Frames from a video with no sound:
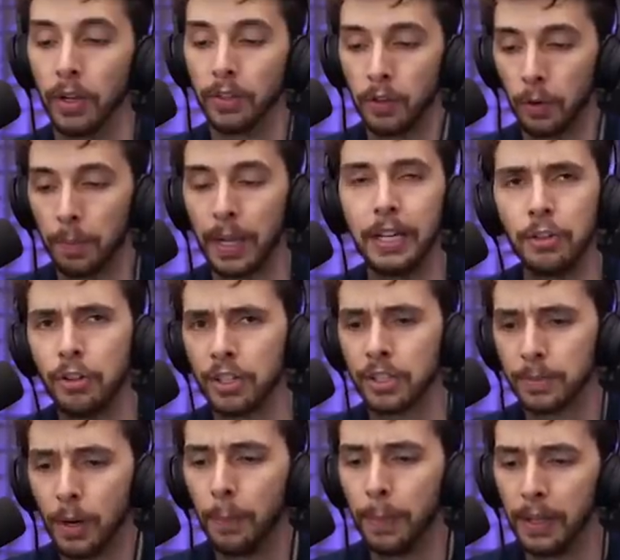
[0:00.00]
honest, you were playing
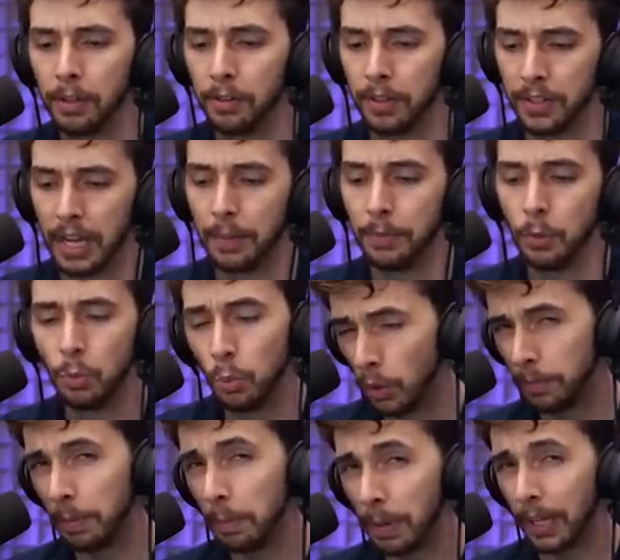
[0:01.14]
Jurassic Park Builder at the time, you
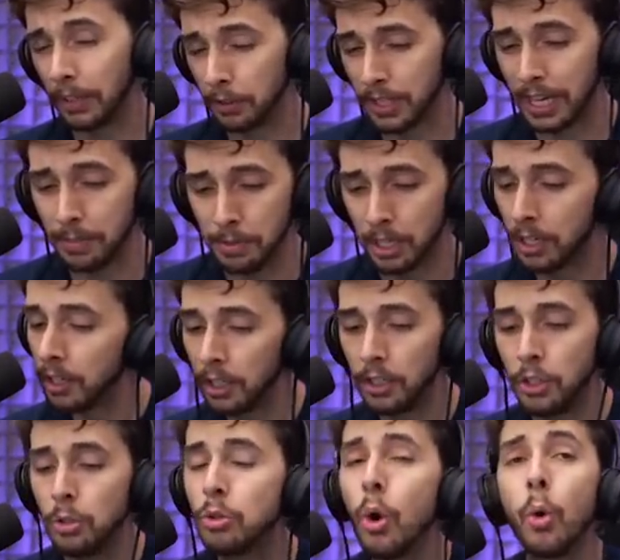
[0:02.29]
would have been playing those games,
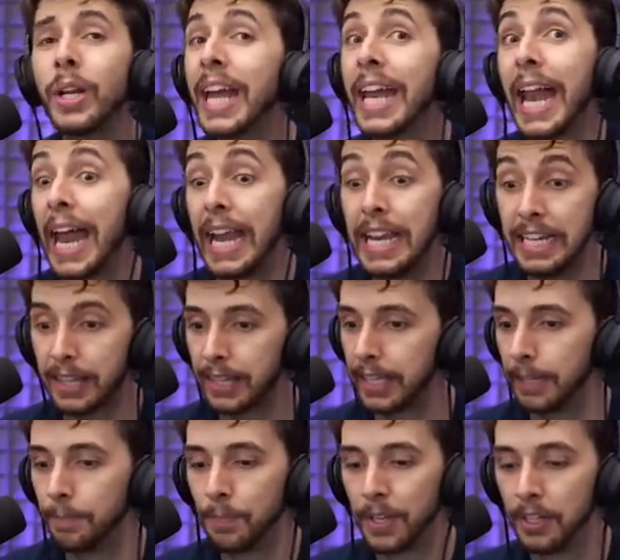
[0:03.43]
you don't get
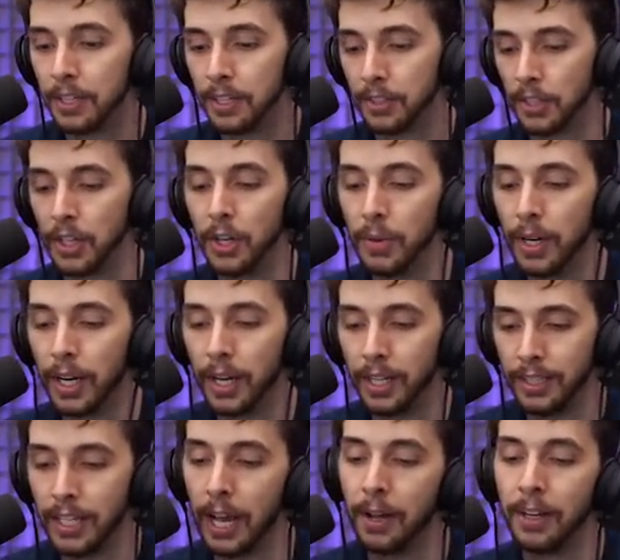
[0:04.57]
anything. So uh,
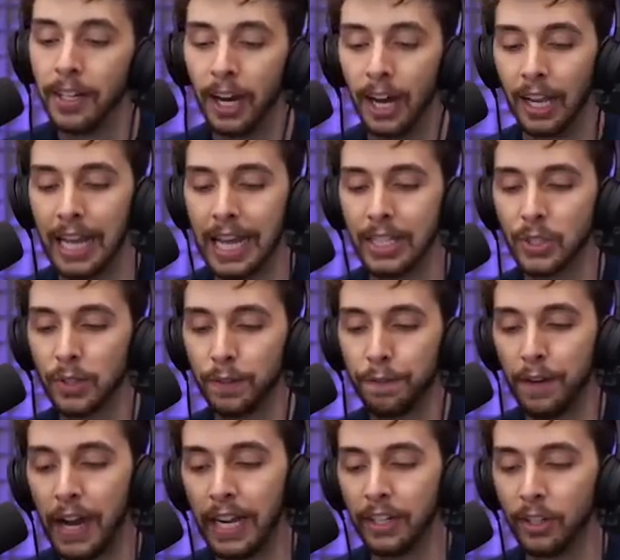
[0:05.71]
yeah, a last
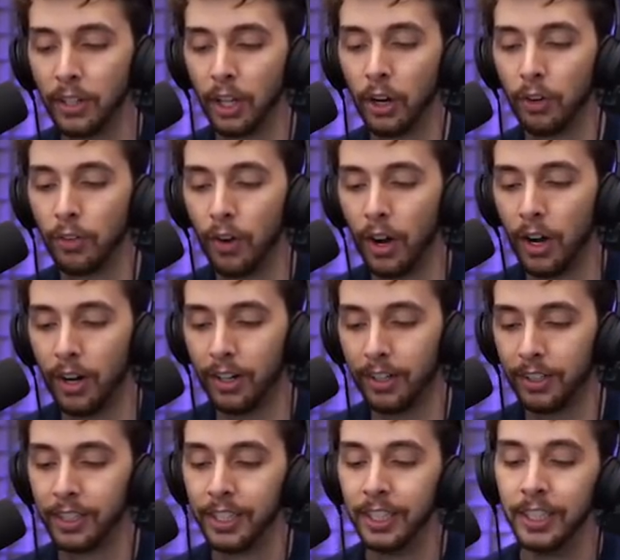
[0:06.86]
final
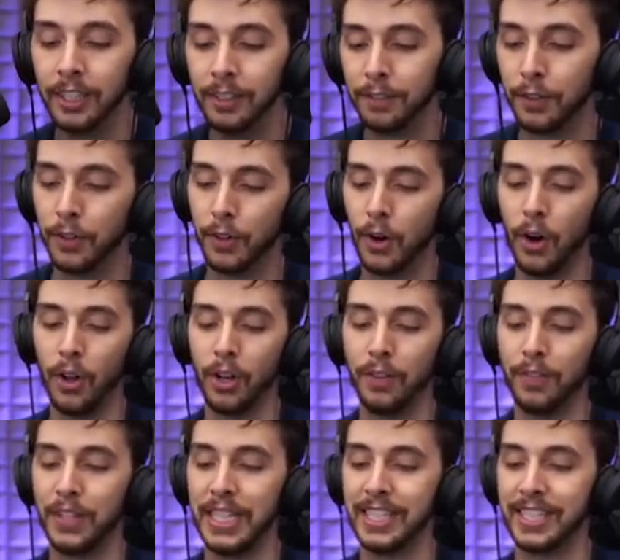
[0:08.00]
hurrah for all
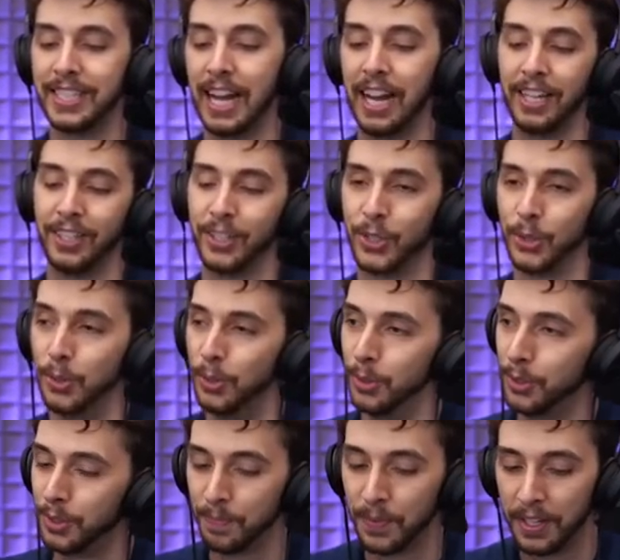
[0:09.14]
of these
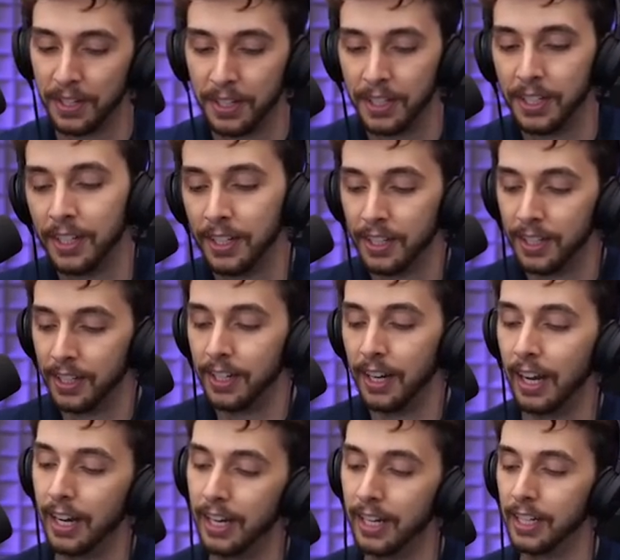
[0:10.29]
dinosaurs.
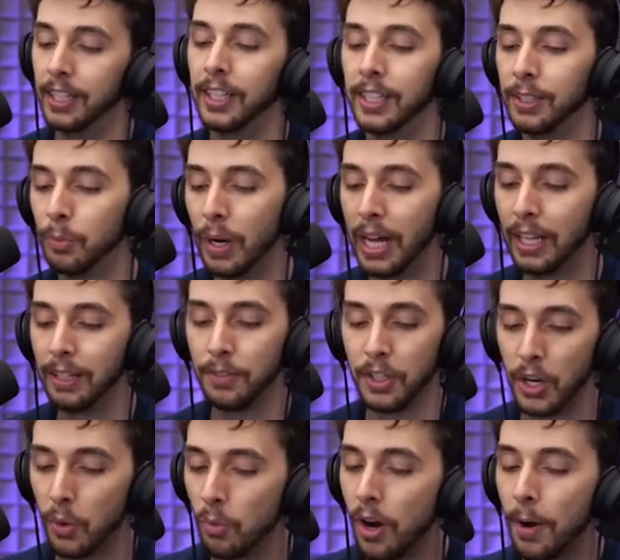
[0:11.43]
Ah, well,
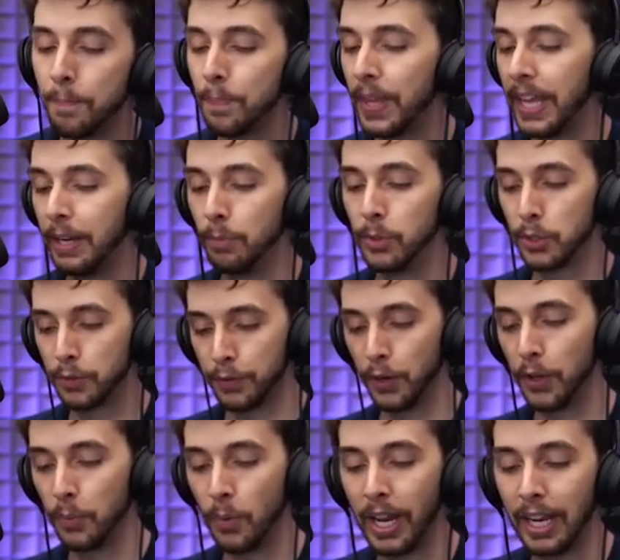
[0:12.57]
you know what? It was
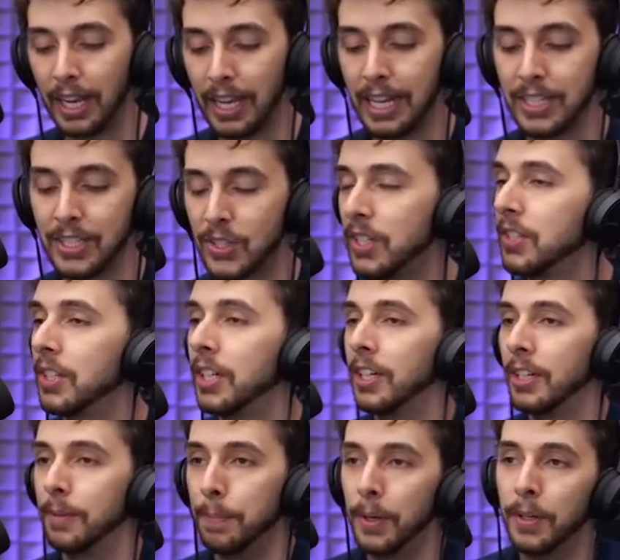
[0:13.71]
fun while it lasted,
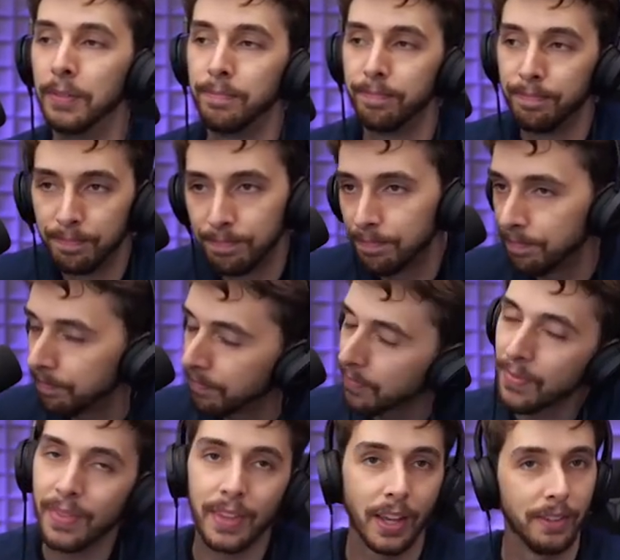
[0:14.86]
but
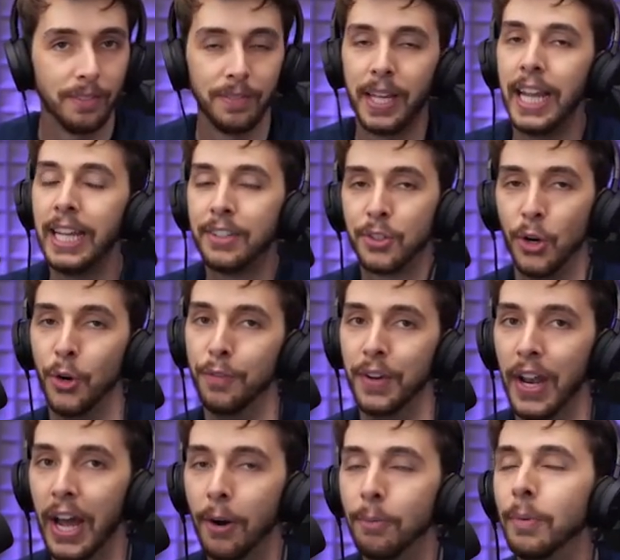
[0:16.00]
it's
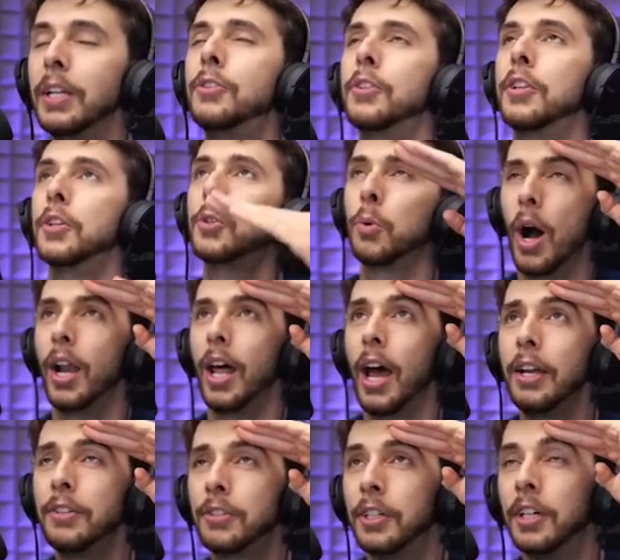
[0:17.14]
over now. Into the
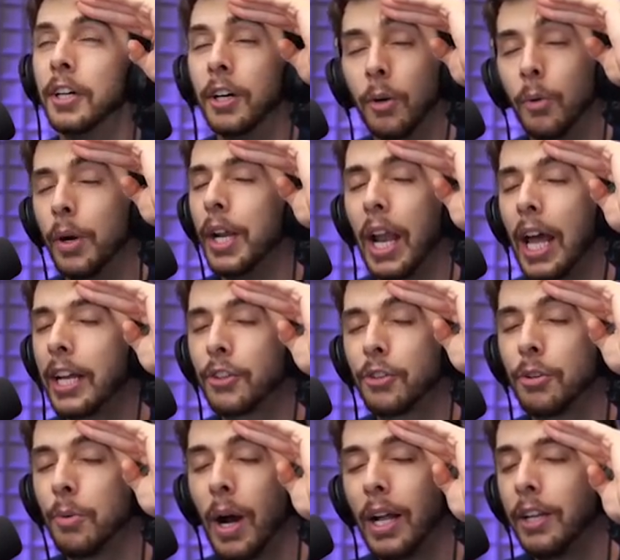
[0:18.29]
twilight. We liked
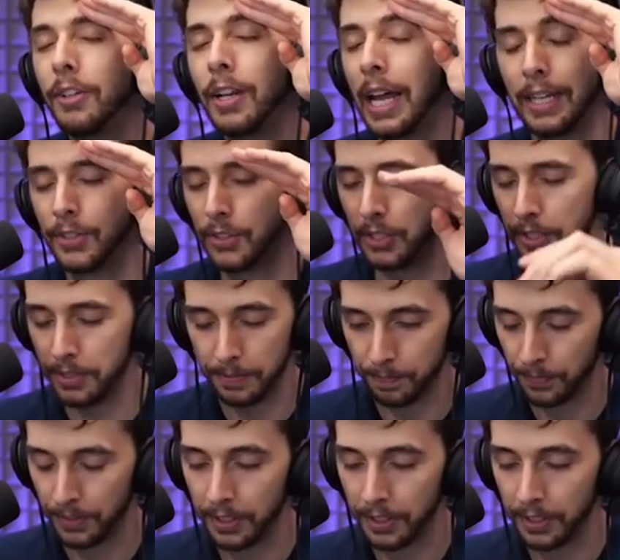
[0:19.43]
you while you lasted.